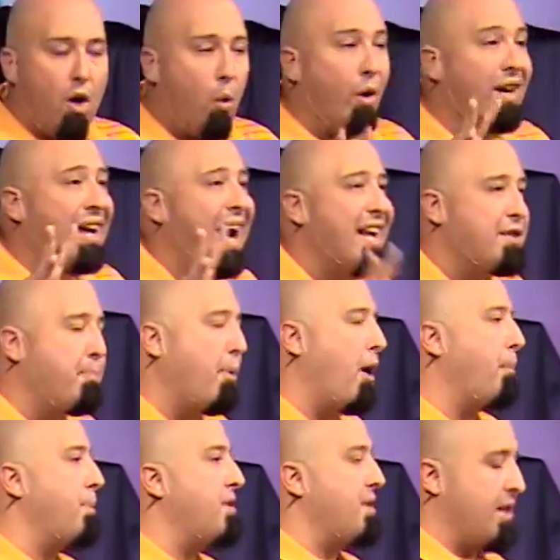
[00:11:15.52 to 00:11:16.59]
what God's
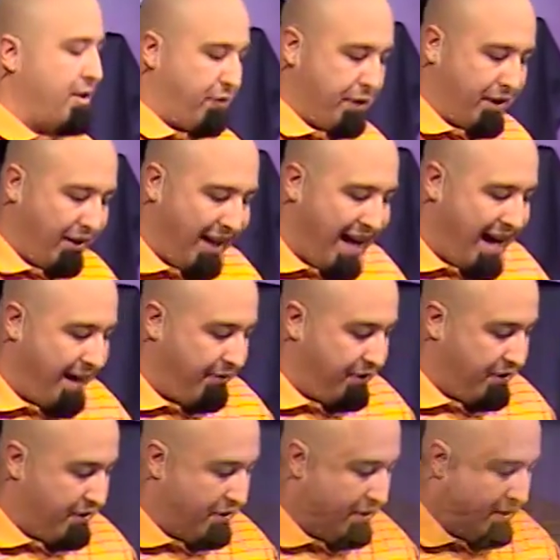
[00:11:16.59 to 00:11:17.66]
purpose is for their
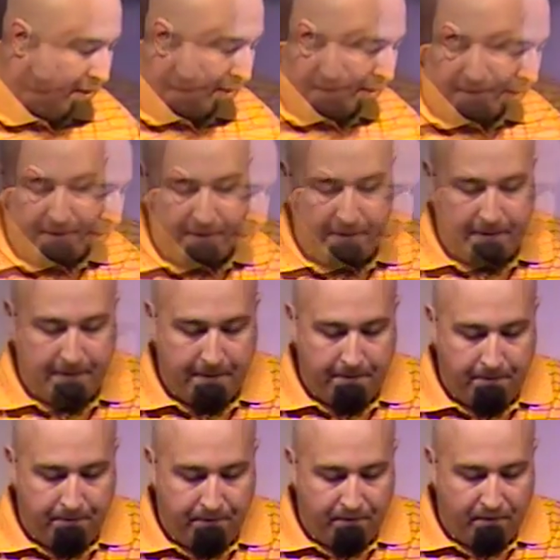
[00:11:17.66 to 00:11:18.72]
lives.
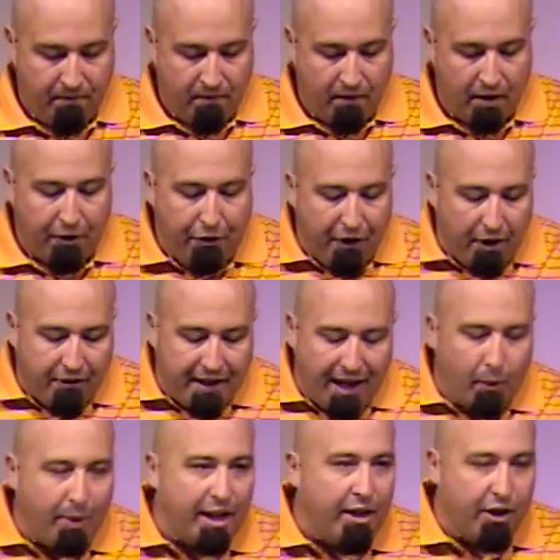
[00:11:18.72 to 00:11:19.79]
The third
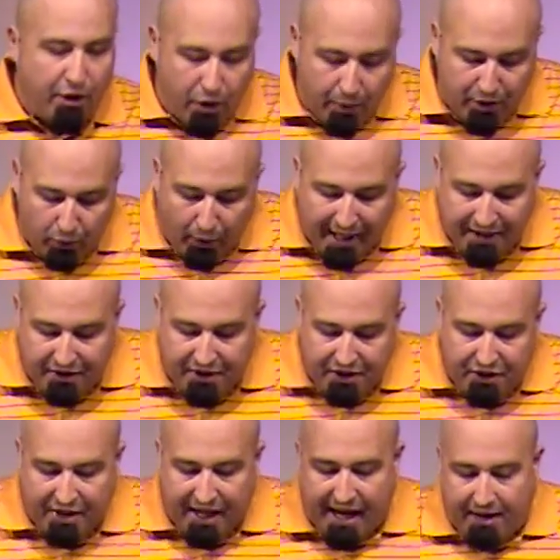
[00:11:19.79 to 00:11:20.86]
thing we need to do is raise the
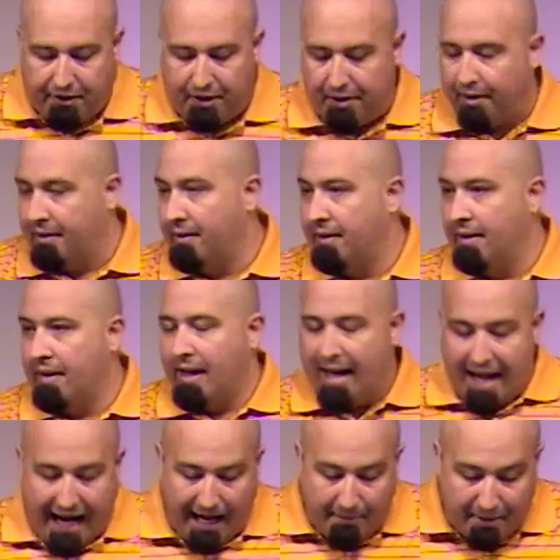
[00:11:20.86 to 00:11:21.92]
standard.
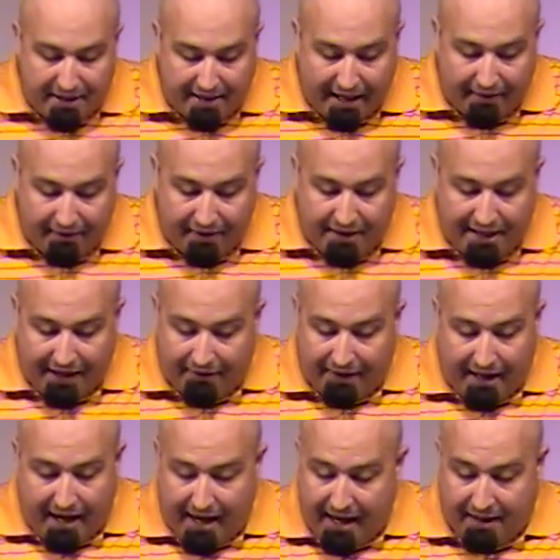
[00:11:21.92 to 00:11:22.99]
Amos 7 7
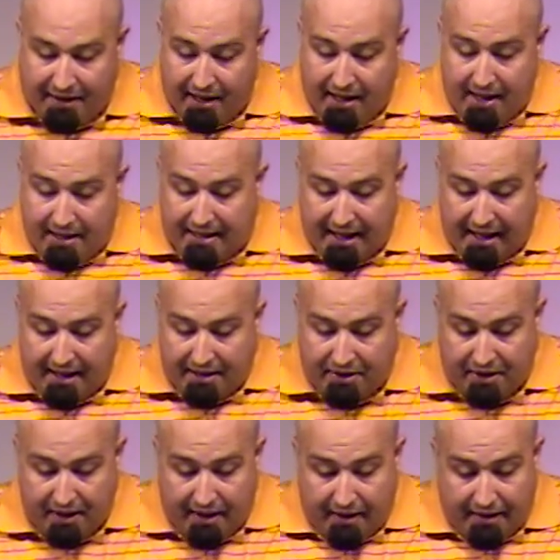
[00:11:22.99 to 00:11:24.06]
9 says
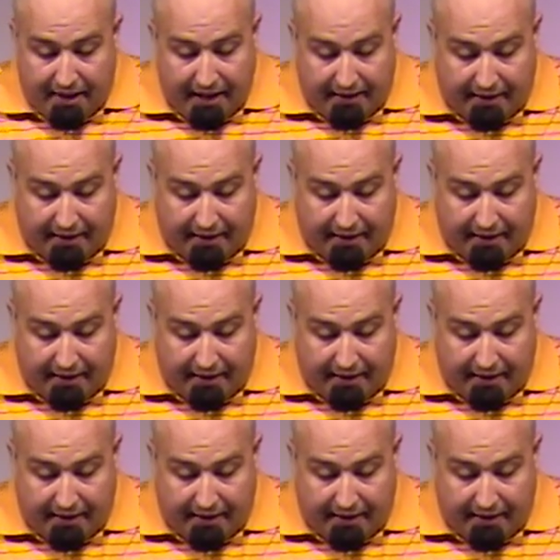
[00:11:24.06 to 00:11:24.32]
that